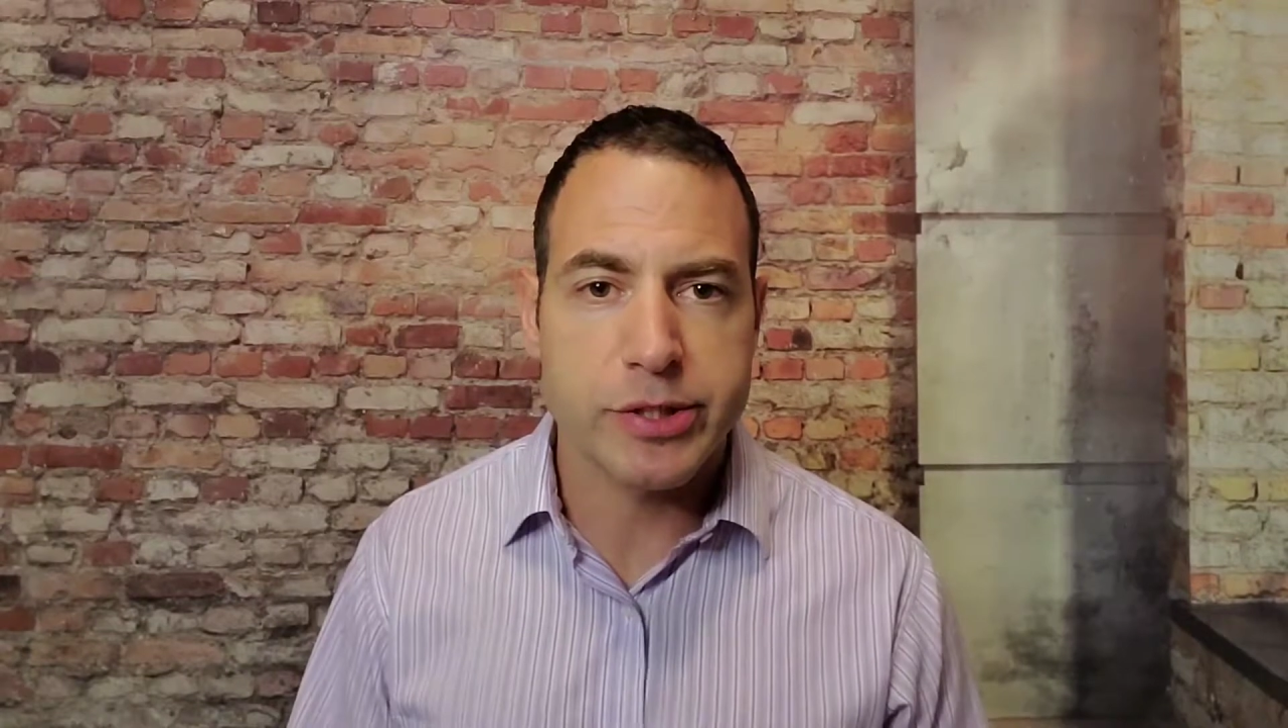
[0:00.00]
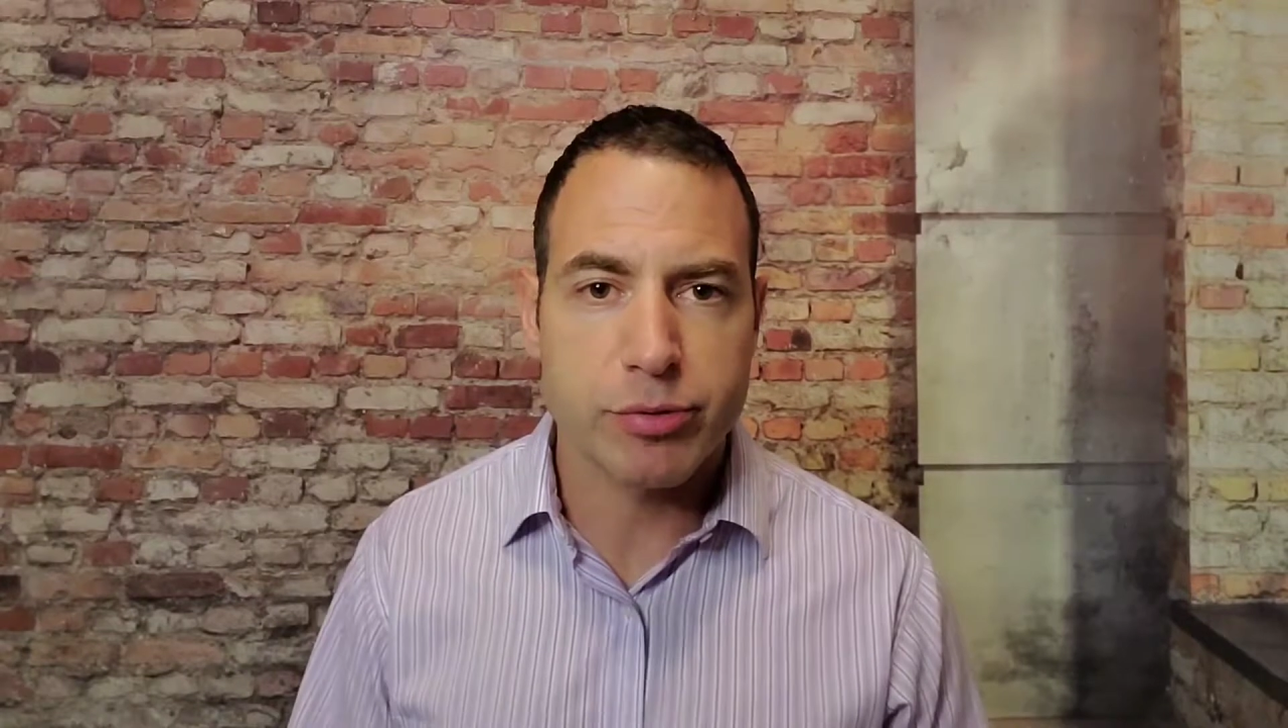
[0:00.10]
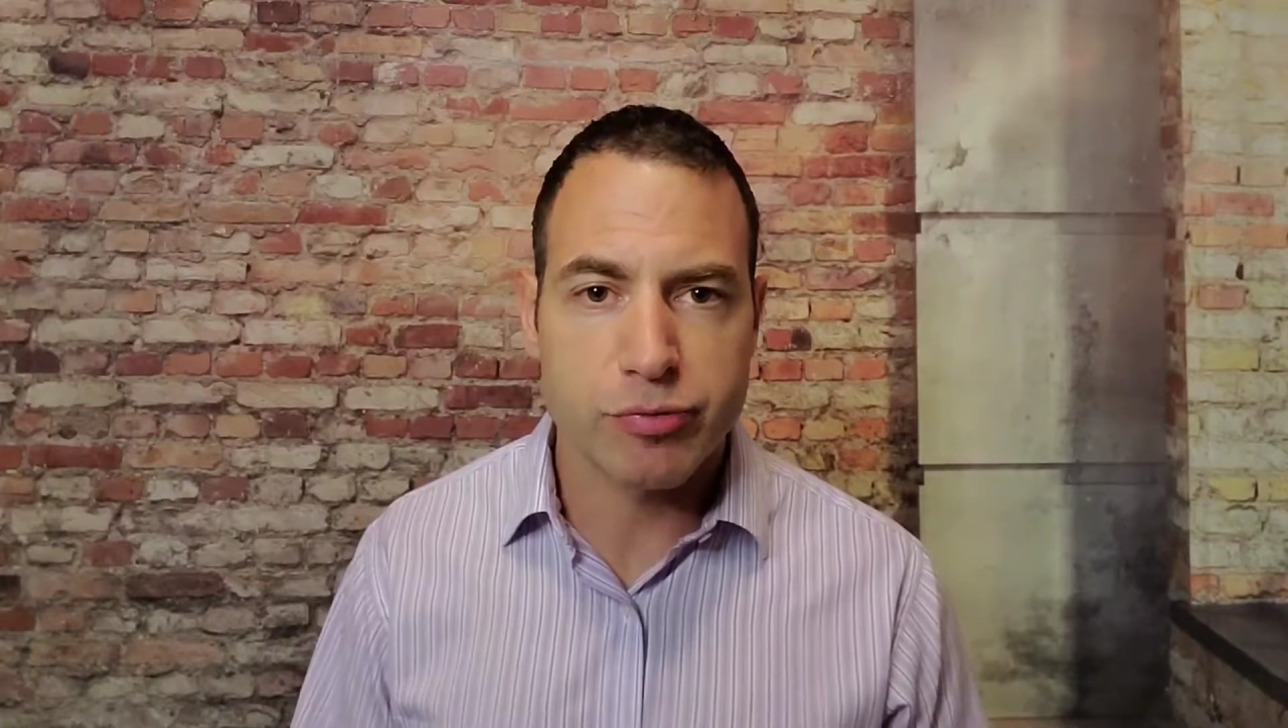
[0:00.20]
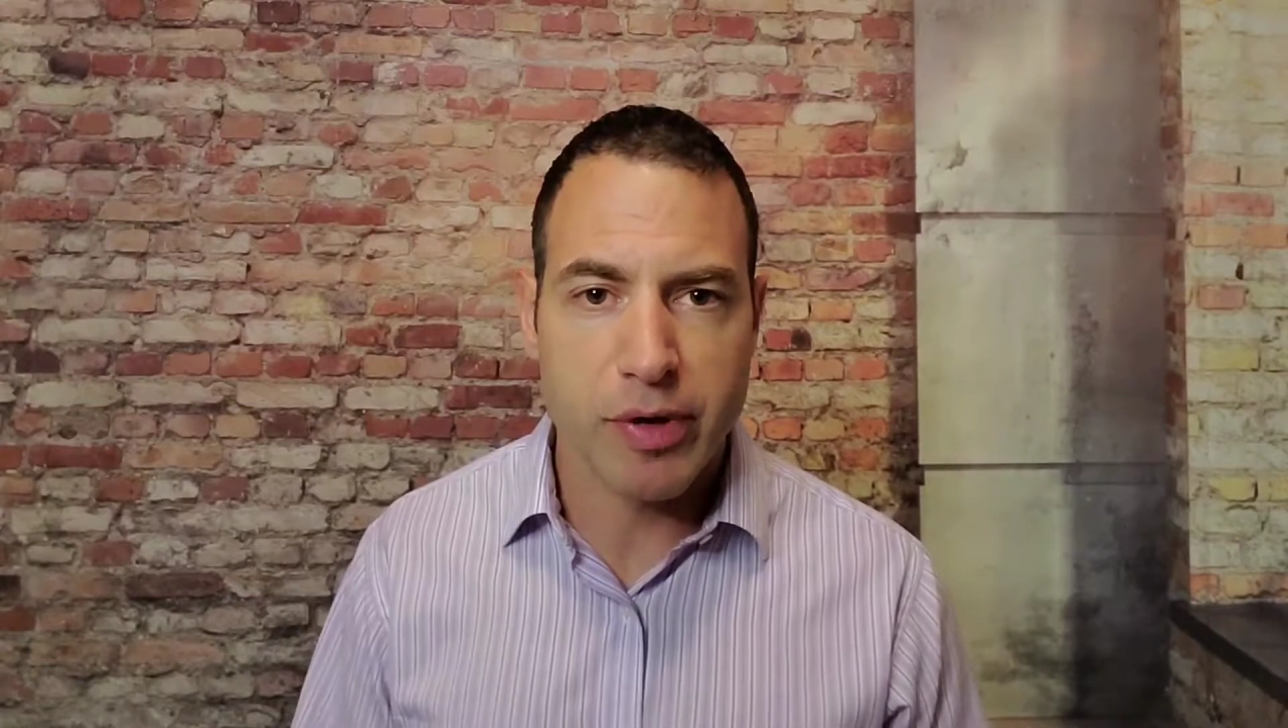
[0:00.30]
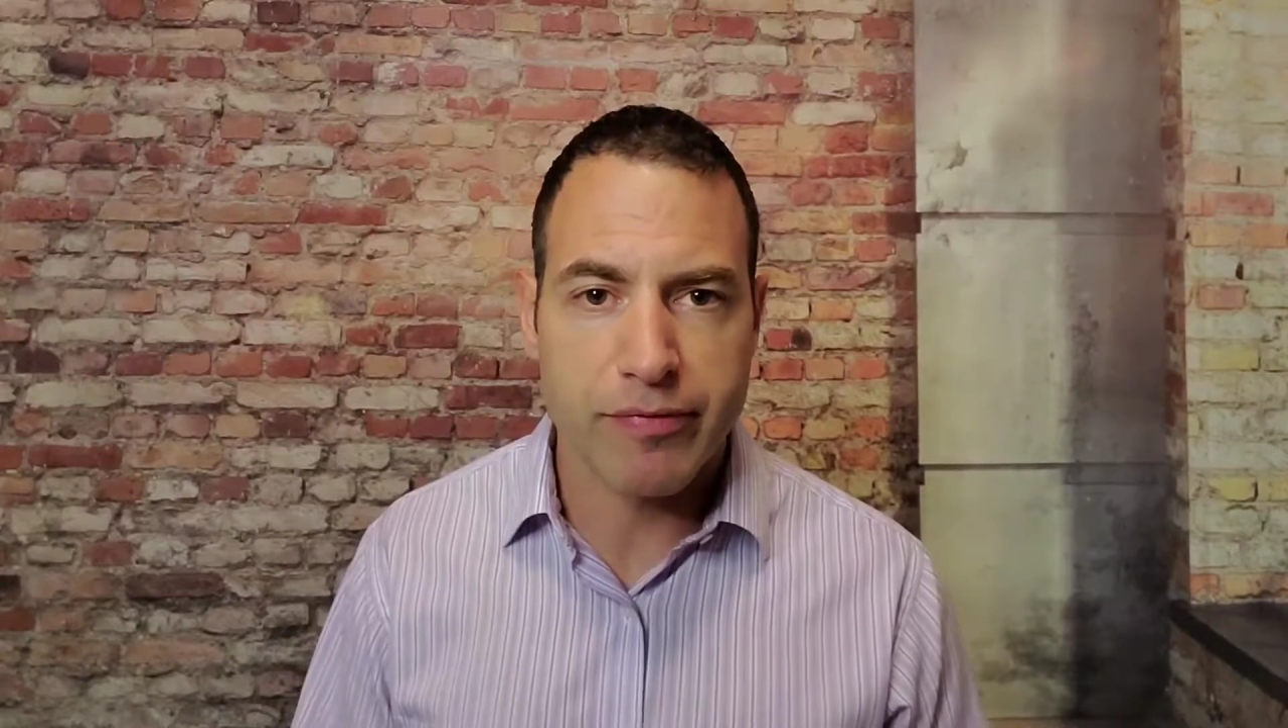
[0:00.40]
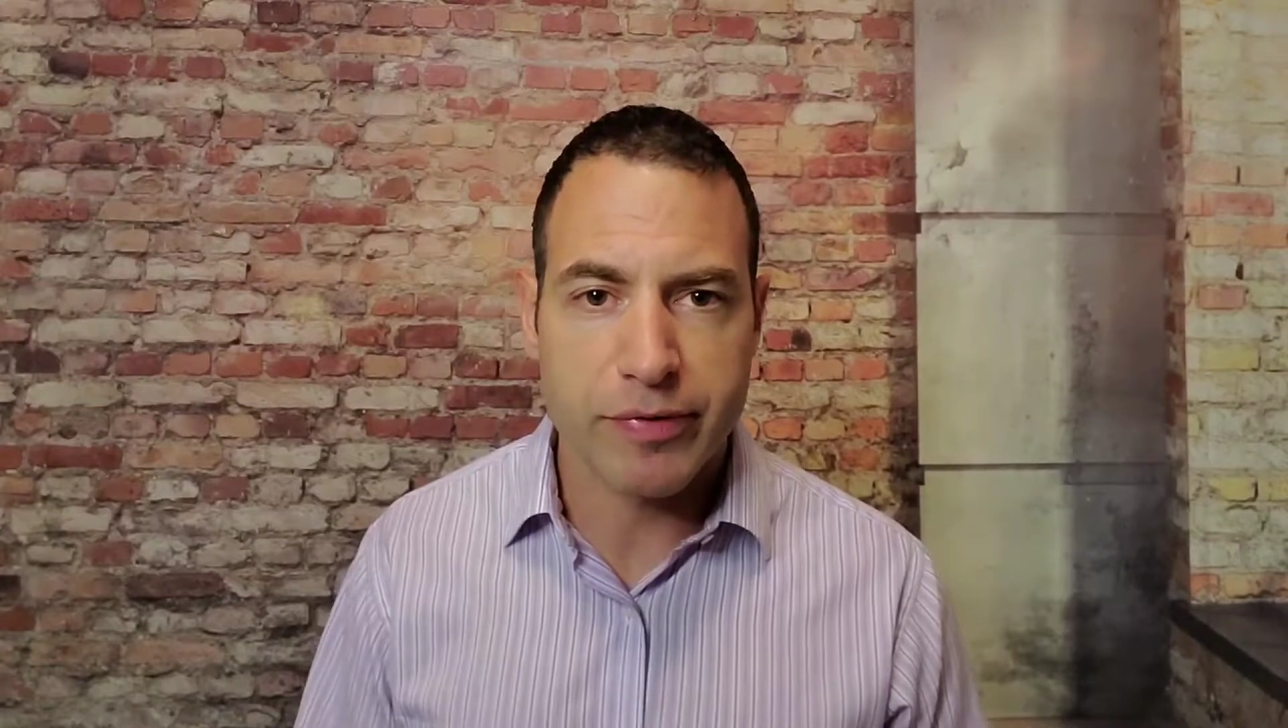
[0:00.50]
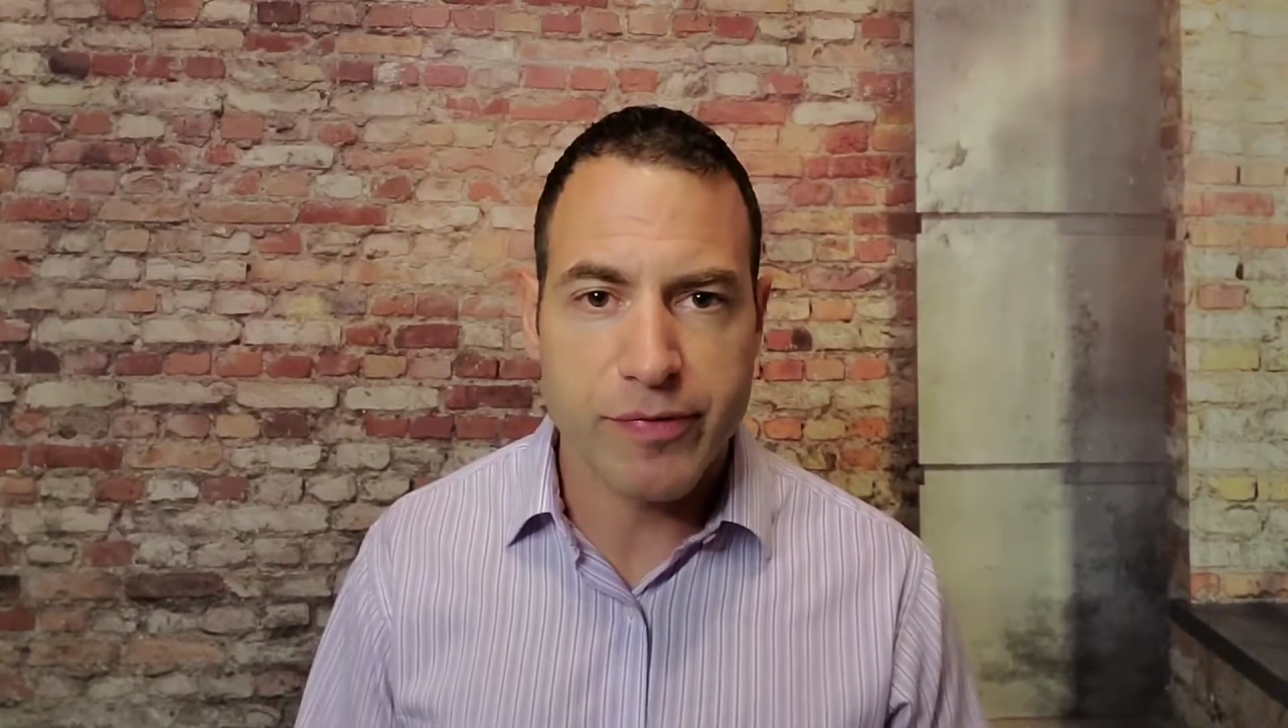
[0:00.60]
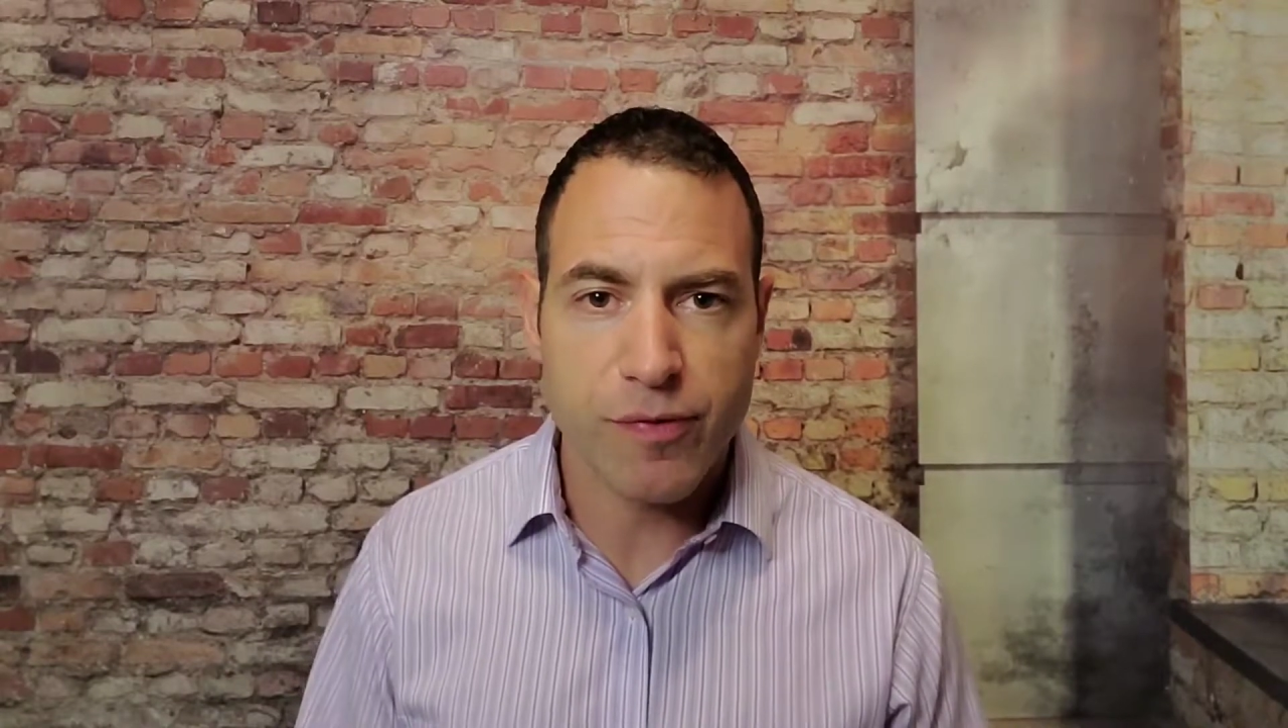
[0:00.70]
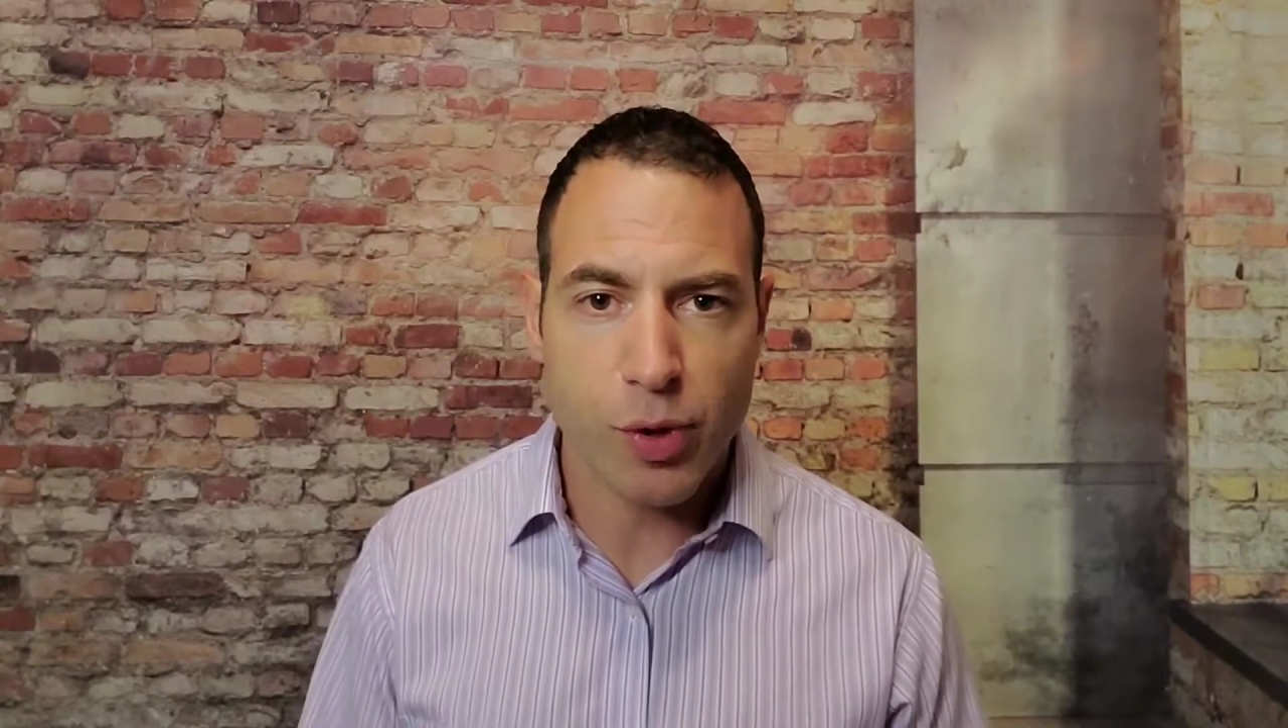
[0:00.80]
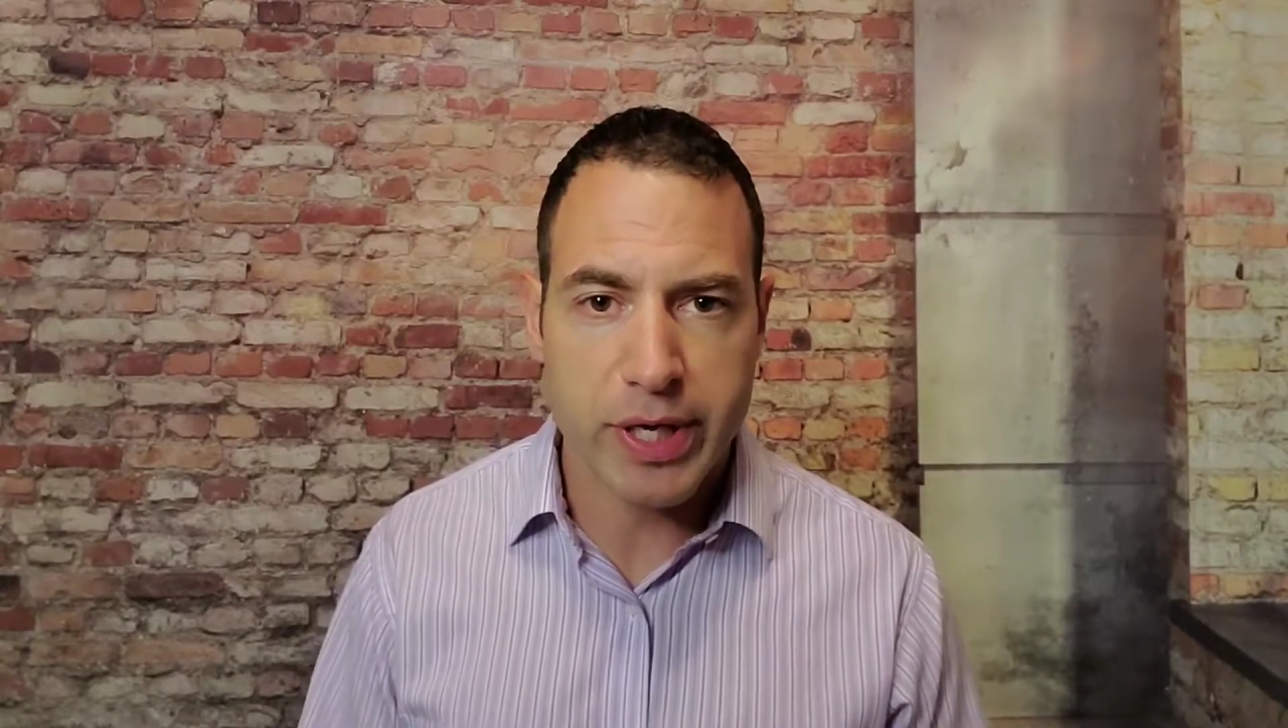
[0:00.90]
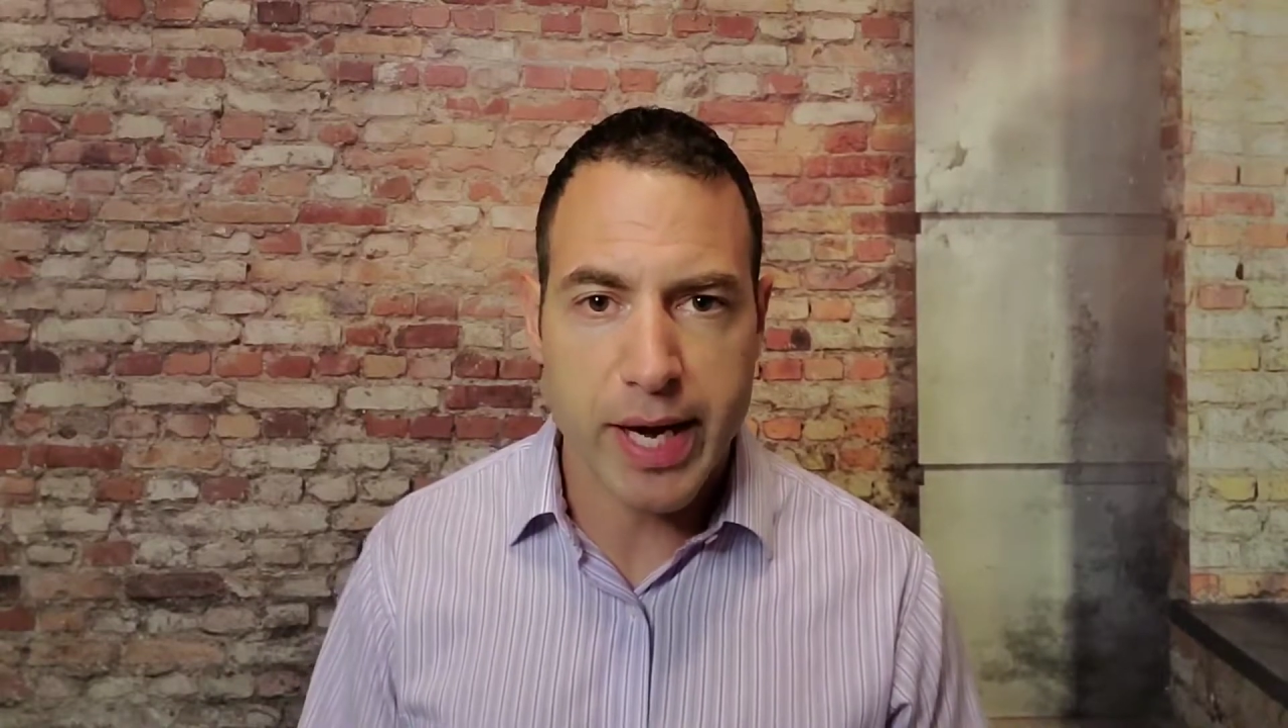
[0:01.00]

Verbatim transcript: it was roughly 40